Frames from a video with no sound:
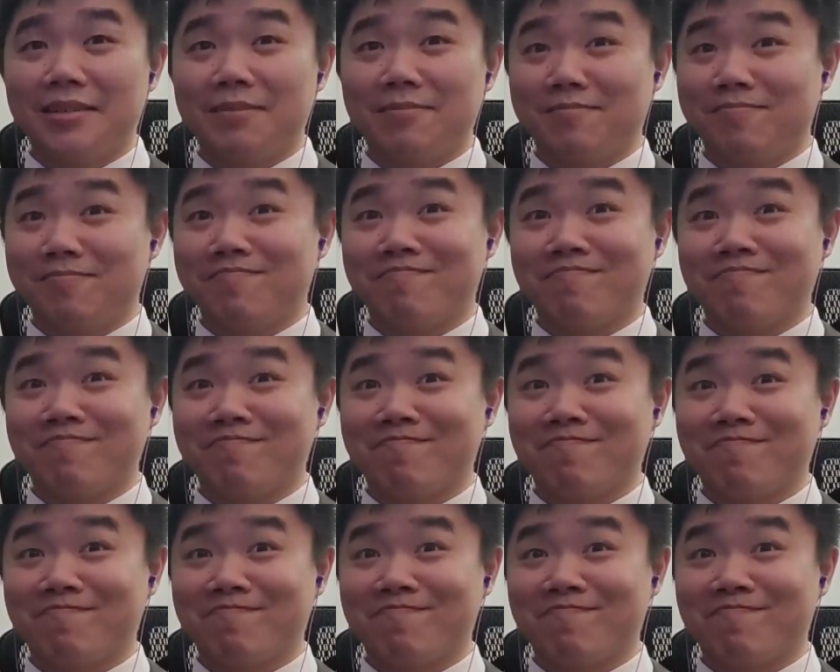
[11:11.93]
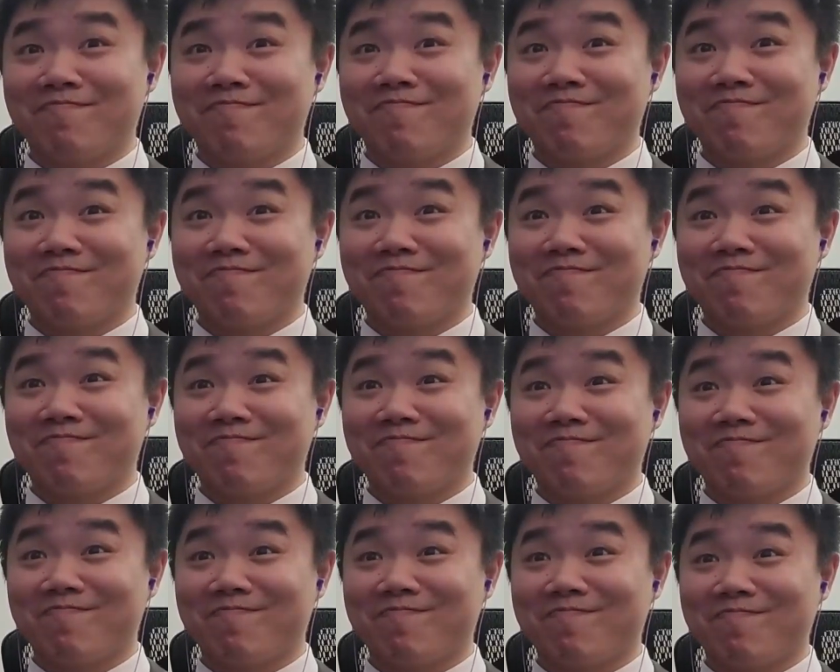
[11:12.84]

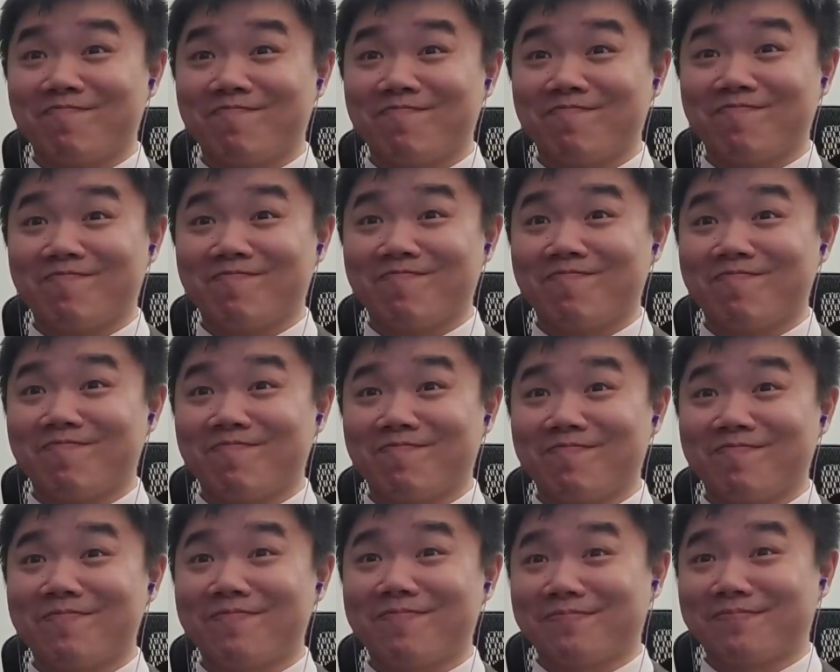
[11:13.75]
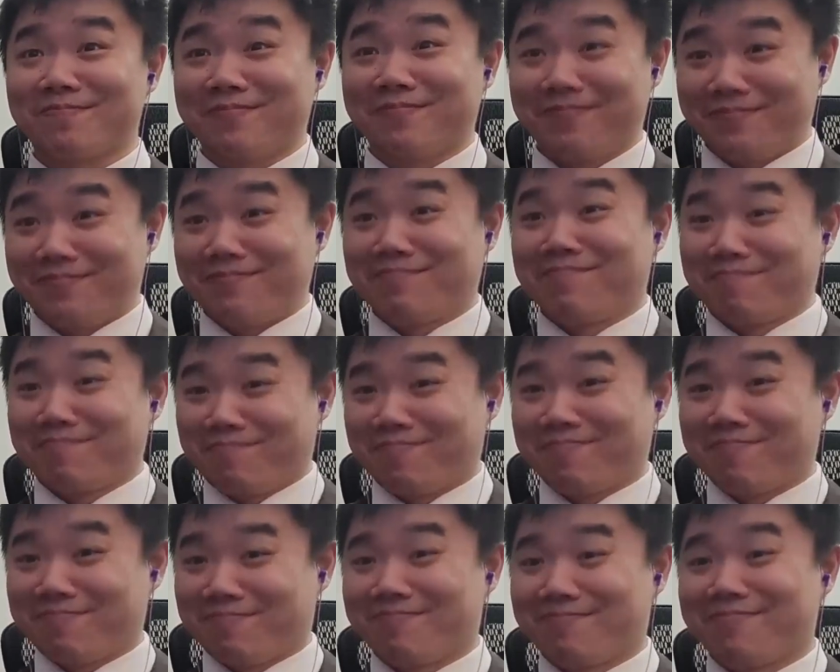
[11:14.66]

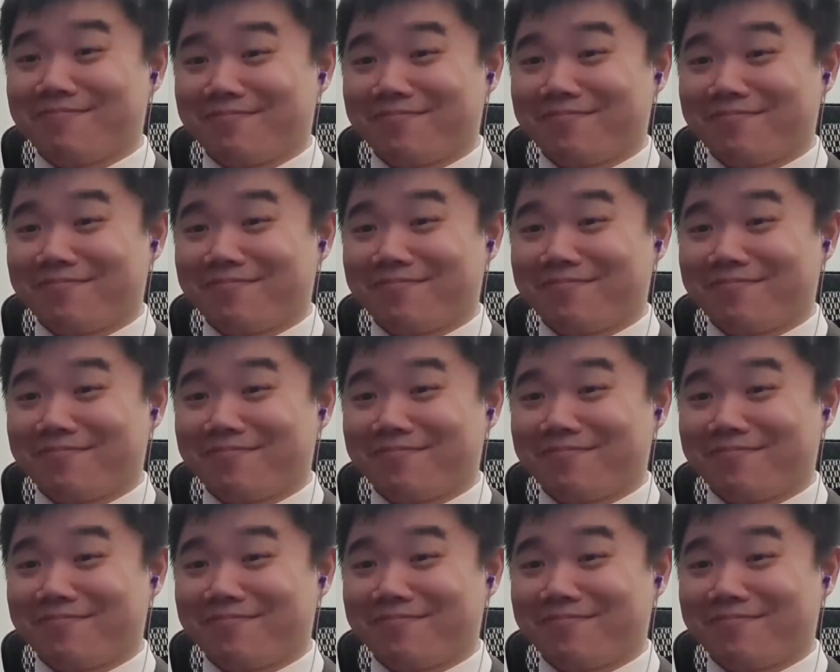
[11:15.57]
No one is speaking in this clip.